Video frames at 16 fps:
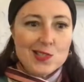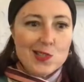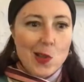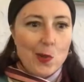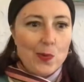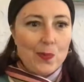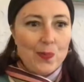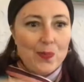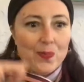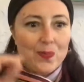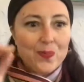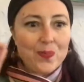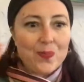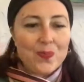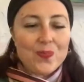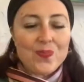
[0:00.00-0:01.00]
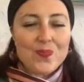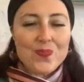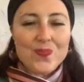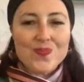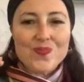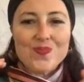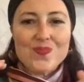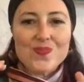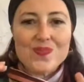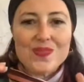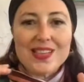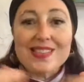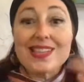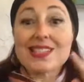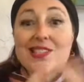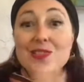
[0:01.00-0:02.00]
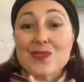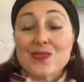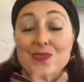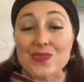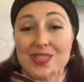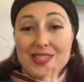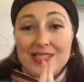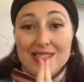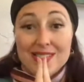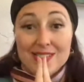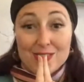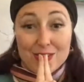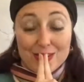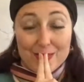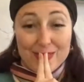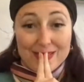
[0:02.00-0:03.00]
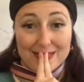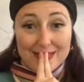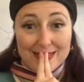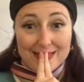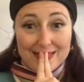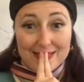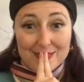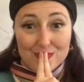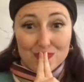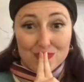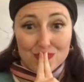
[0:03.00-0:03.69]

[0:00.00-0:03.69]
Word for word: So let's go through these. Let's talk about these.